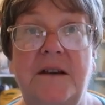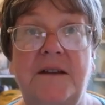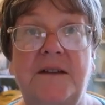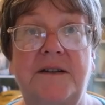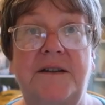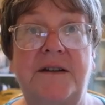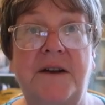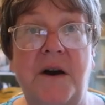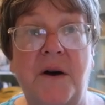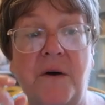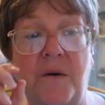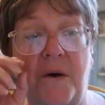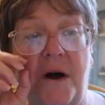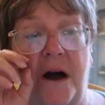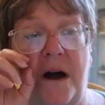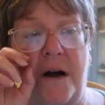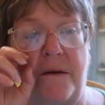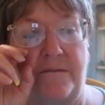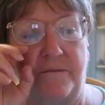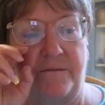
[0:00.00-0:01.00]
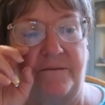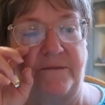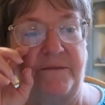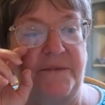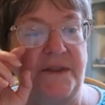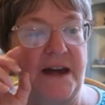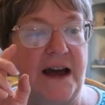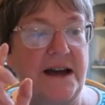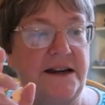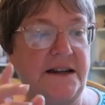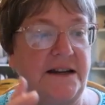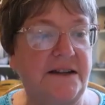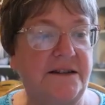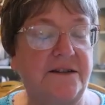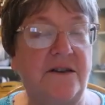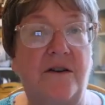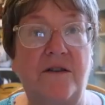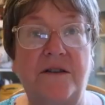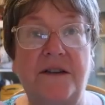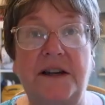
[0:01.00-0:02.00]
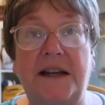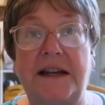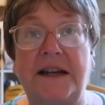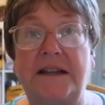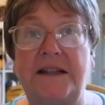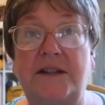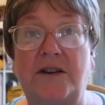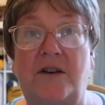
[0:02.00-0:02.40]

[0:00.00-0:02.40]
So um, that is all the links